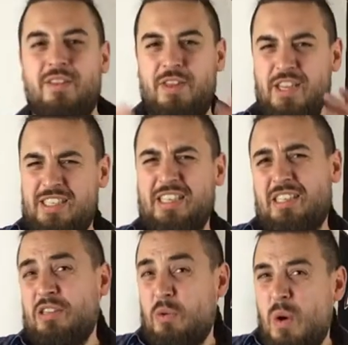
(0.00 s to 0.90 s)
This
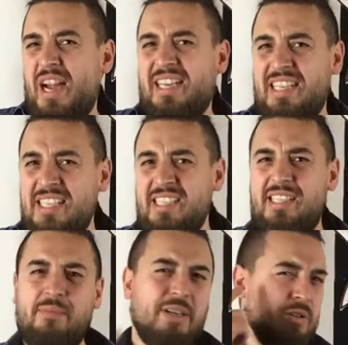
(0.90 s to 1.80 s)
is quite
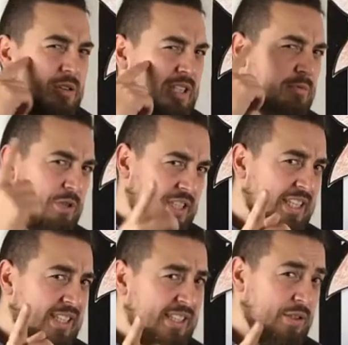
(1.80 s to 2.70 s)
easy because it was
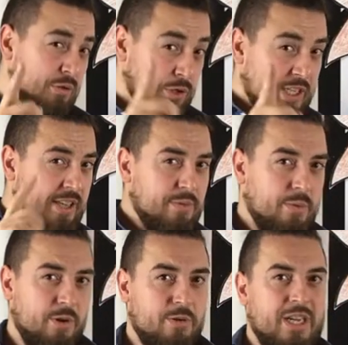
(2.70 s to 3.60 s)
easy to see the
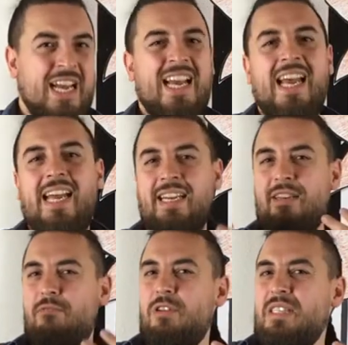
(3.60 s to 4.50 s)
road and
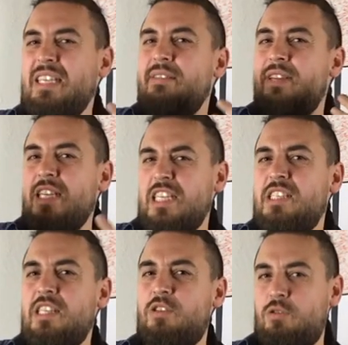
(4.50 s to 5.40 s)
it was even
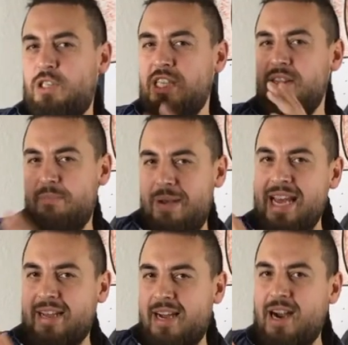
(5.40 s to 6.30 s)
easy to see the
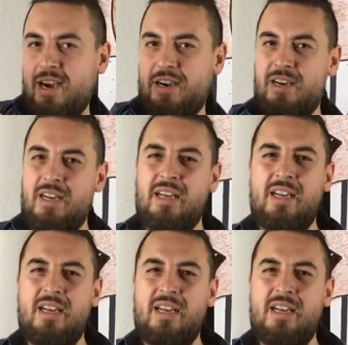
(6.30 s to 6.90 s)
black car.